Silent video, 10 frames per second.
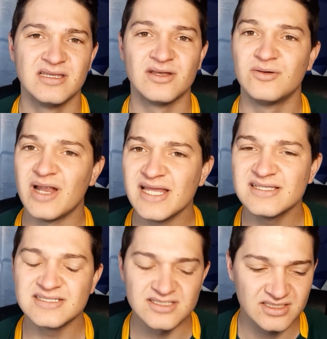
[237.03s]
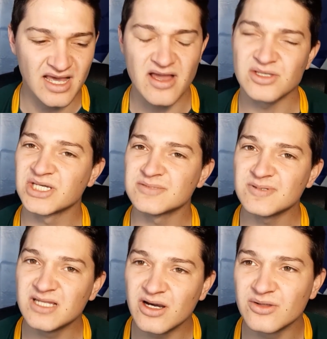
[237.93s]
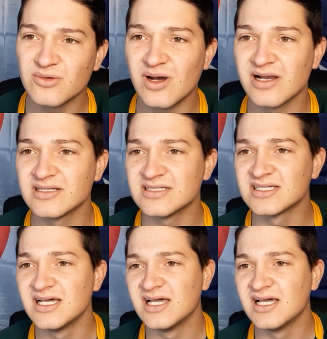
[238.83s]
The Reds, they are just below the Waratahs.